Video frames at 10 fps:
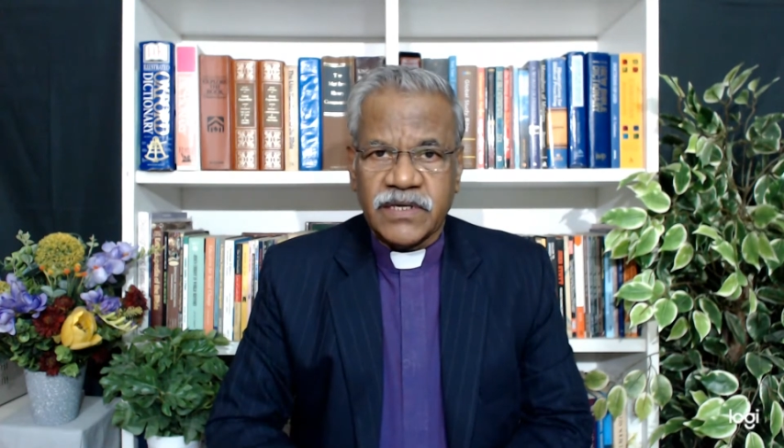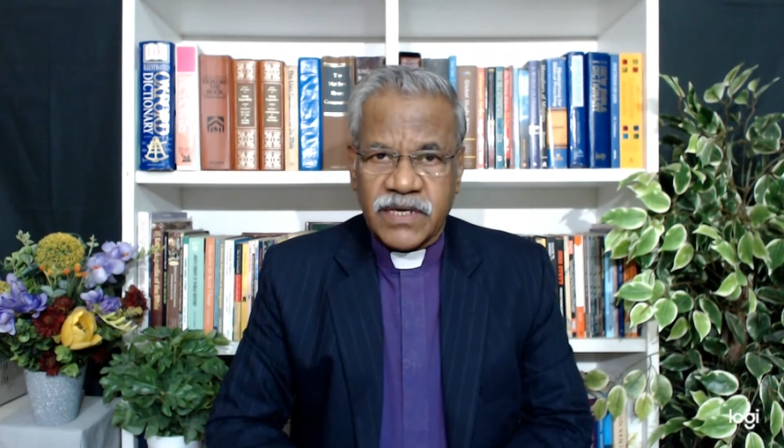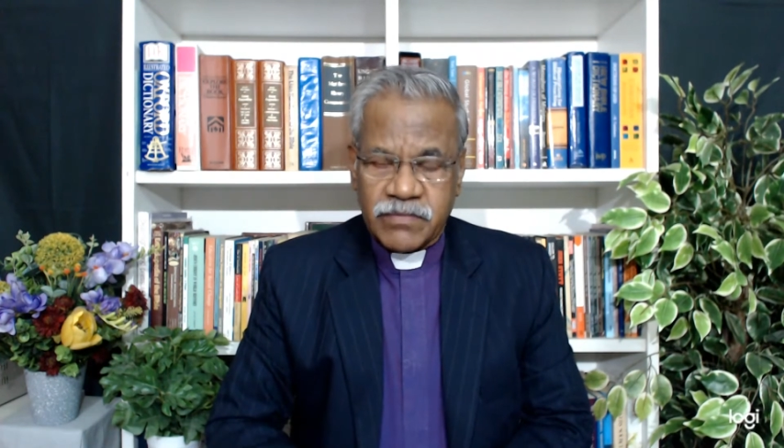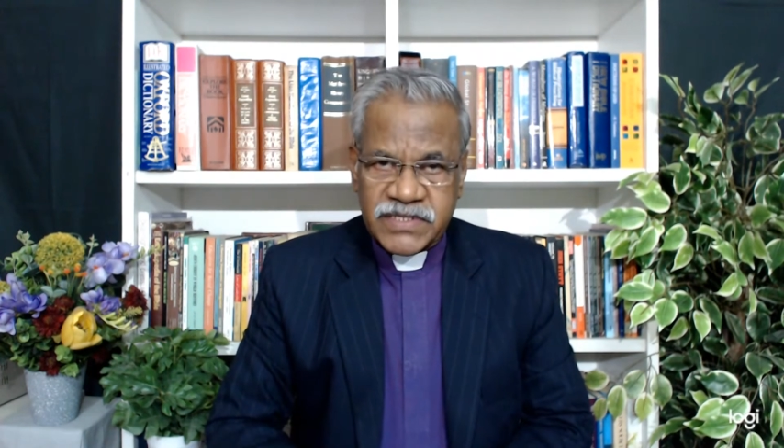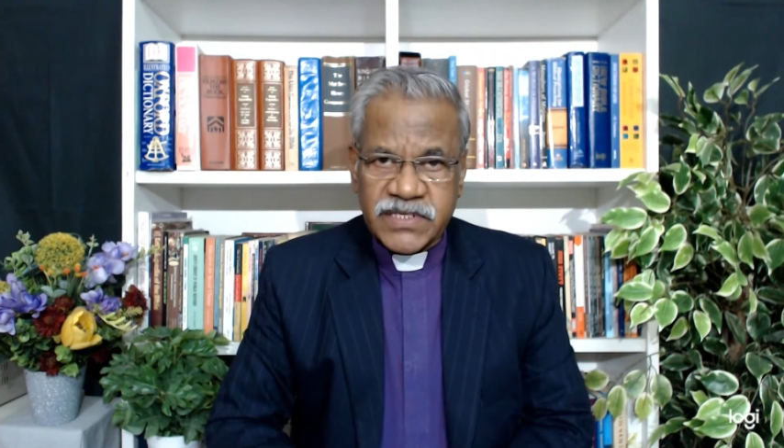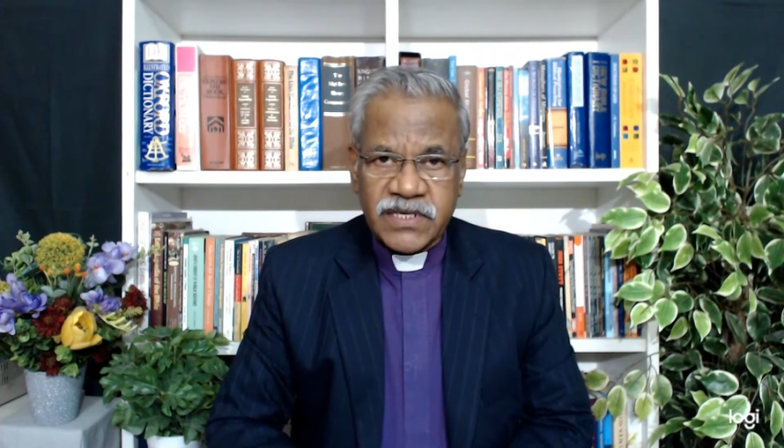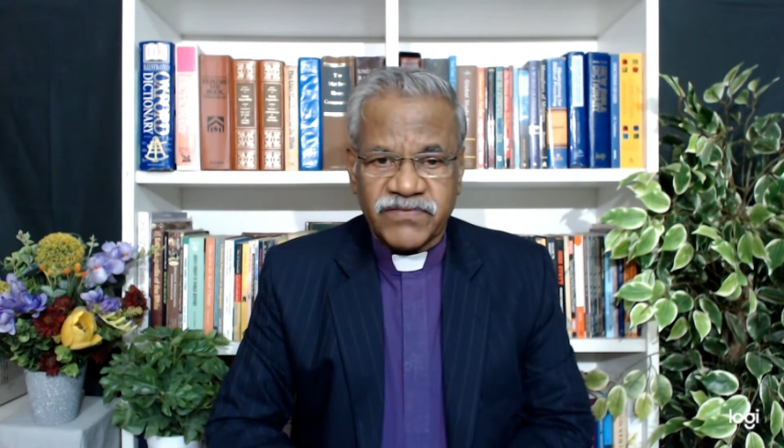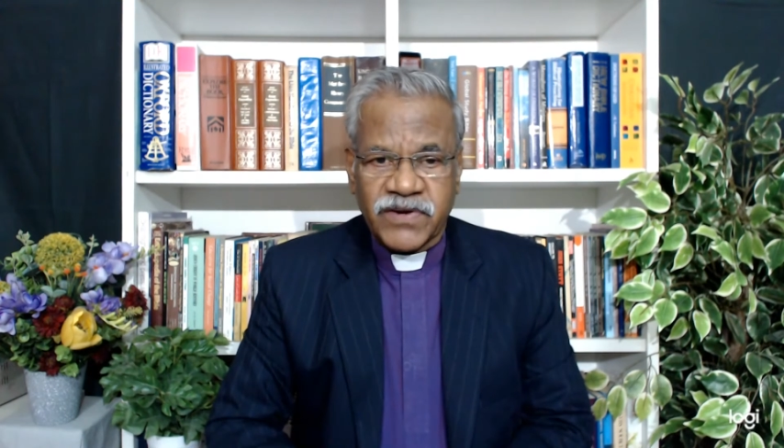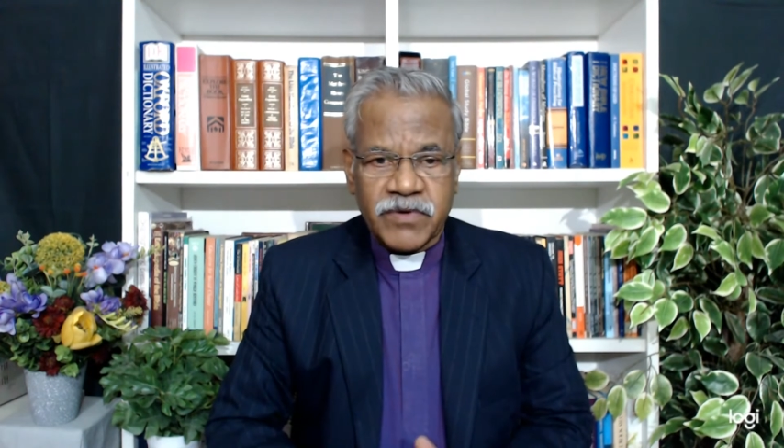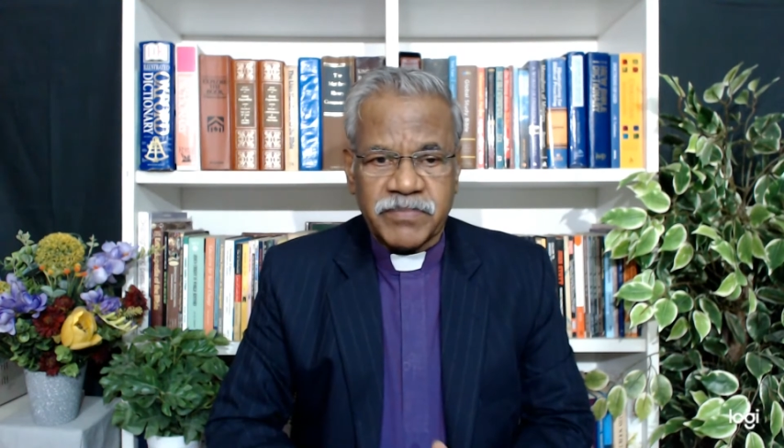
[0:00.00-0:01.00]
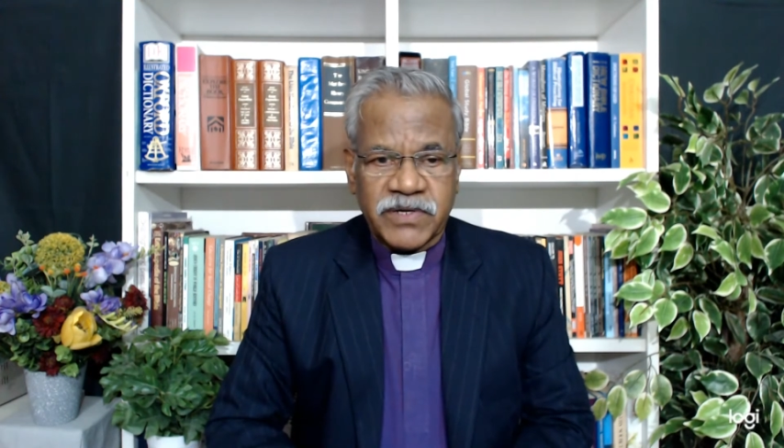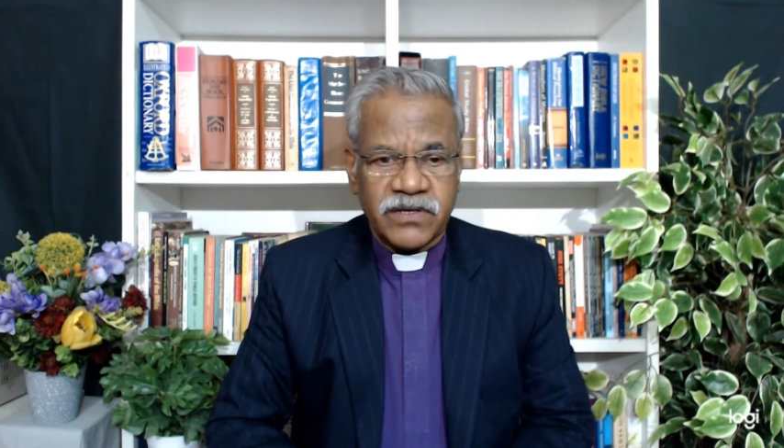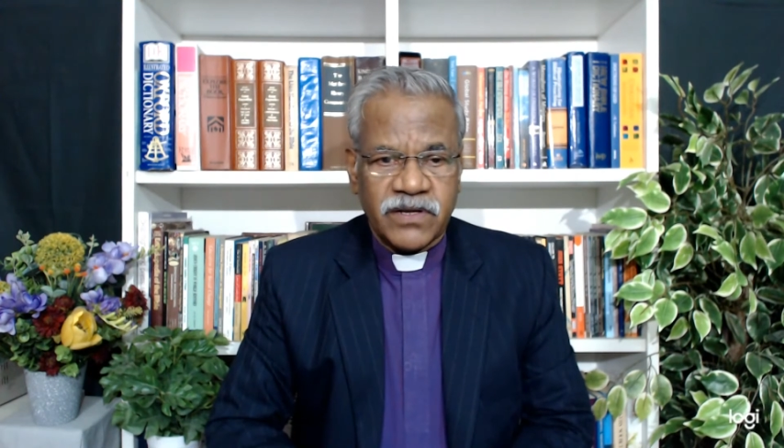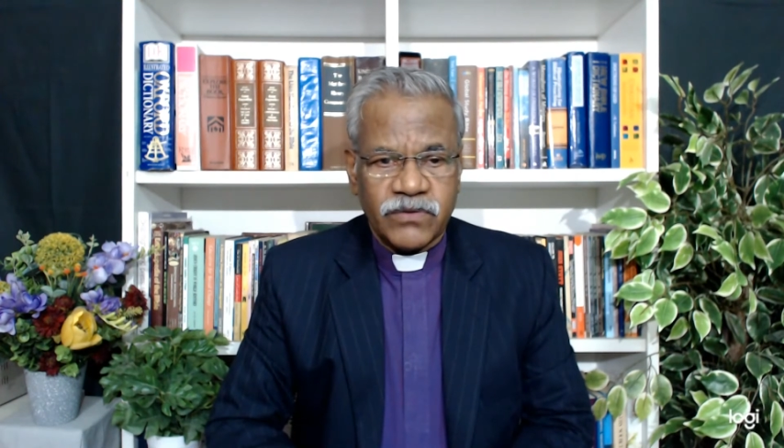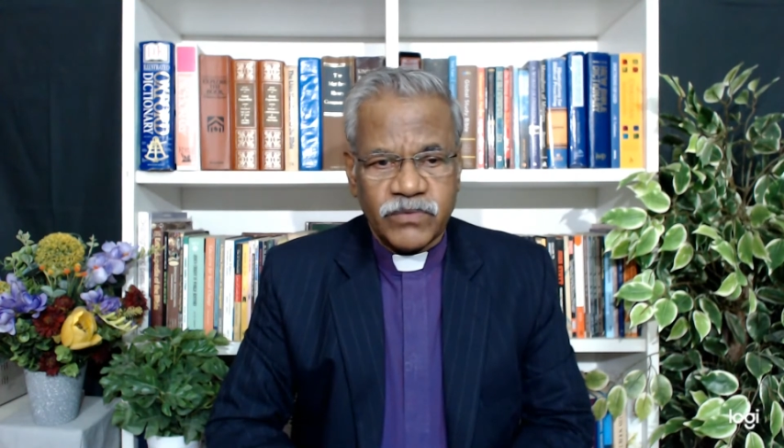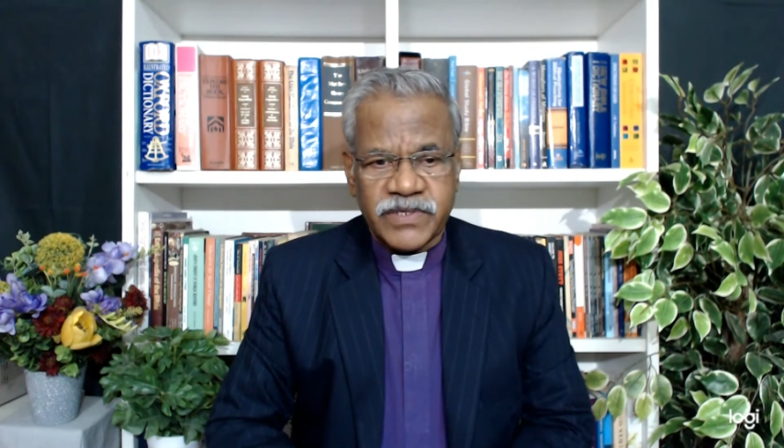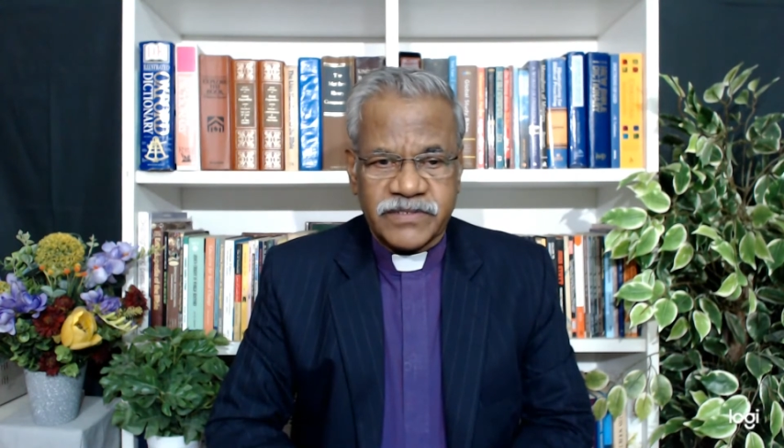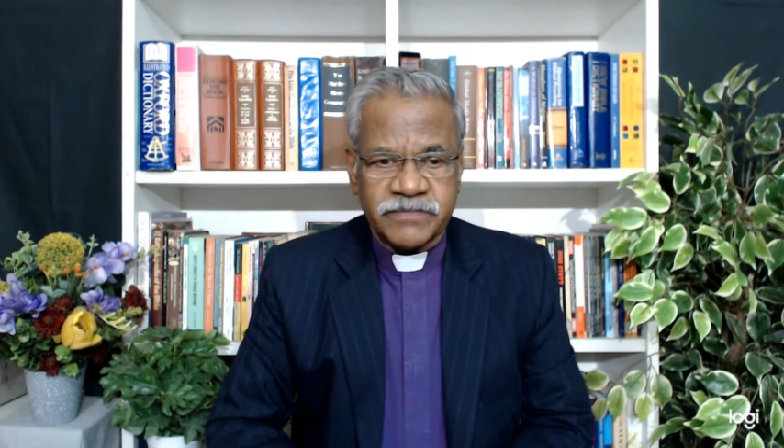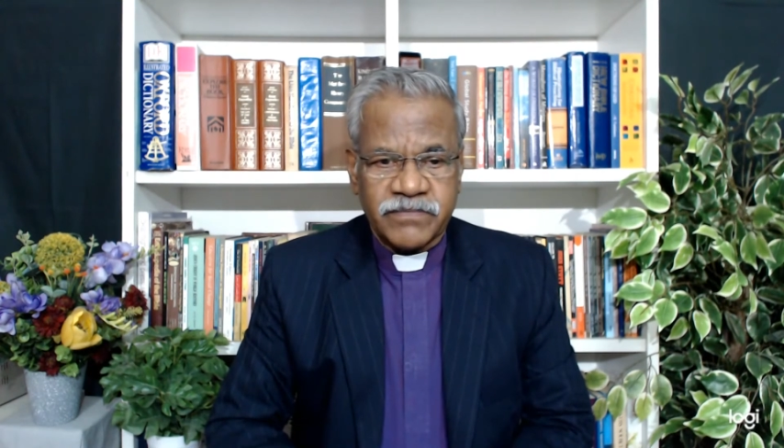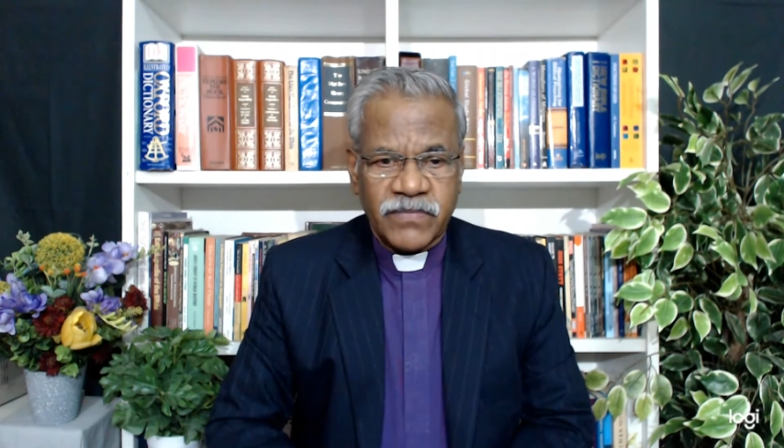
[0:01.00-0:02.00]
a message from a particular verse.